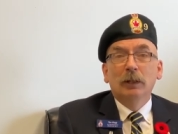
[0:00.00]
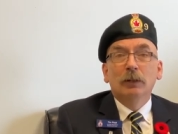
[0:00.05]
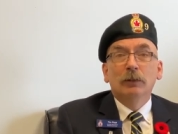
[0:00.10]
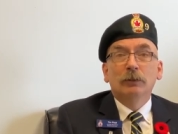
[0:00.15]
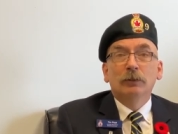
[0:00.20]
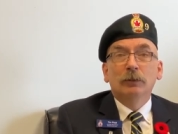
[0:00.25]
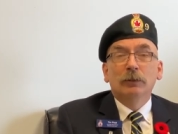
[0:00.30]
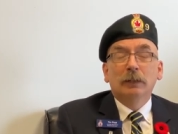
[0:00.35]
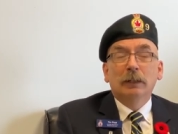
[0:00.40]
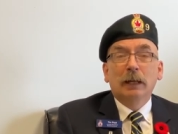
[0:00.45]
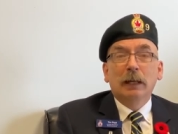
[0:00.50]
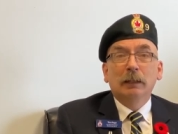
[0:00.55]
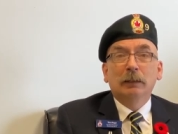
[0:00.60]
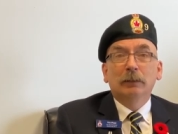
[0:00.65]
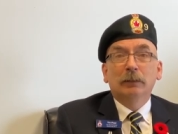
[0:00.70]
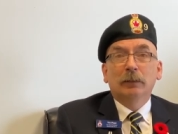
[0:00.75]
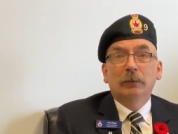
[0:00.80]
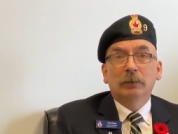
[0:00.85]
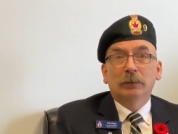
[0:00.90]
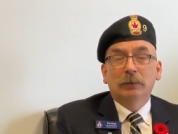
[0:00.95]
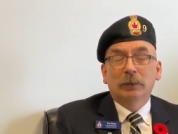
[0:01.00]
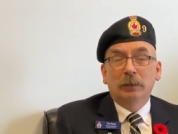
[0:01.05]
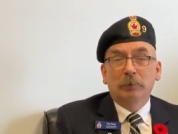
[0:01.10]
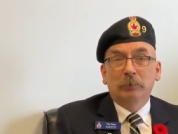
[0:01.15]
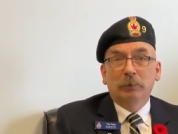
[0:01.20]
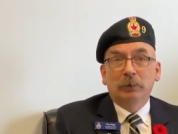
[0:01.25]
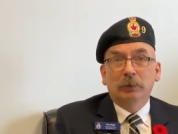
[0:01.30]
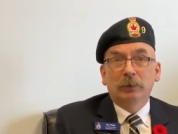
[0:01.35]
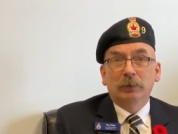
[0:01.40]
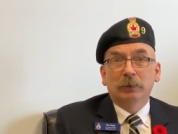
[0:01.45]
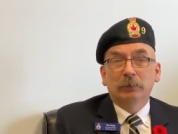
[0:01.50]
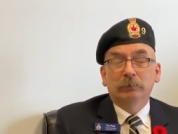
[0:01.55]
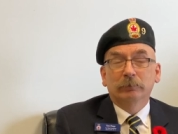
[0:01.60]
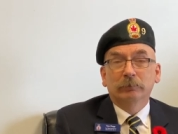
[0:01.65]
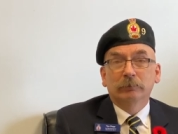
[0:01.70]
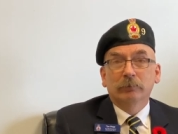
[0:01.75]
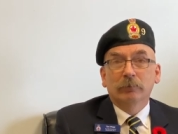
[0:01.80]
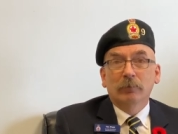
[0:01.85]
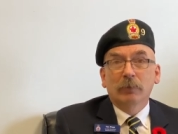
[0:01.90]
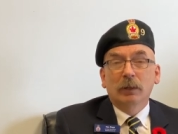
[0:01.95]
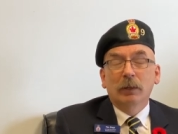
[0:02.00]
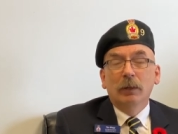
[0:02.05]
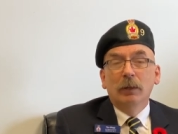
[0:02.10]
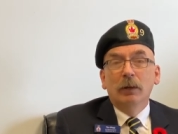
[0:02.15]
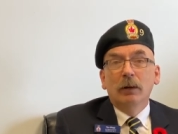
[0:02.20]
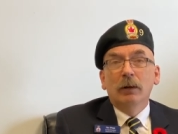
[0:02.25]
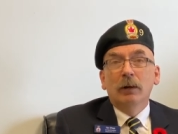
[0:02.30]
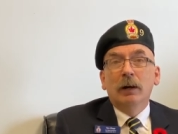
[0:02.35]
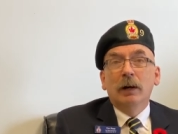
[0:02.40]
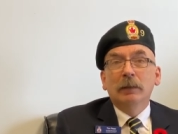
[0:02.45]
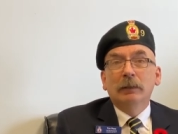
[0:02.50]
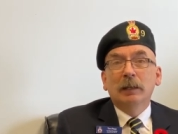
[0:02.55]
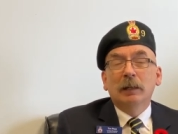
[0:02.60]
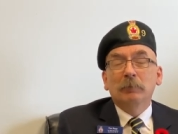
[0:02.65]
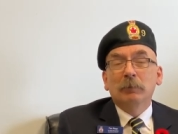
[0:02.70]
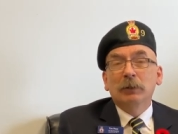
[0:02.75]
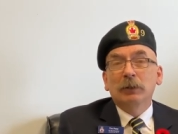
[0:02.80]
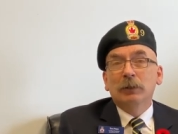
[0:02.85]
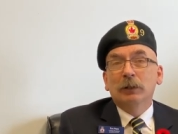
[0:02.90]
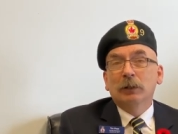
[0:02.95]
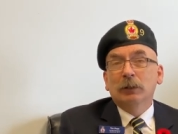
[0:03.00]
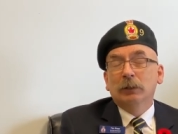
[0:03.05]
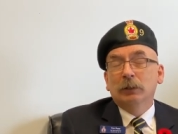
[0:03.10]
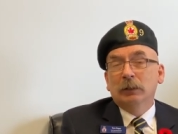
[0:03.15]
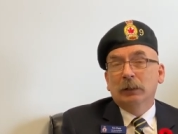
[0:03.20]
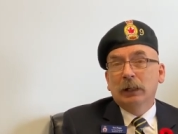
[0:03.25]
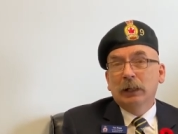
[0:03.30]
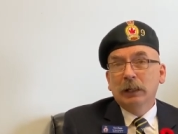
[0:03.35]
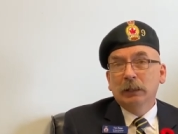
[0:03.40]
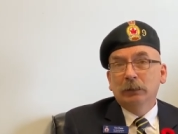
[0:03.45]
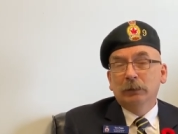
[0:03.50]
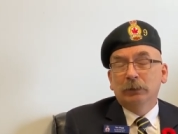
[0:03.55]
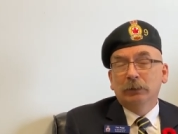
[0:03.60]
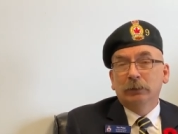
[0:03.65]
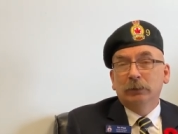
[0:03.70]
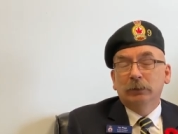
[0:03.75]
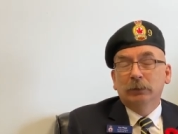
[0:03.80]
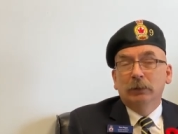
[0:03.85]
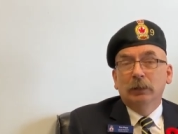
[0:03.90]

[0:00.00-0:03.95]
to the island of Cyprus. On that particular island,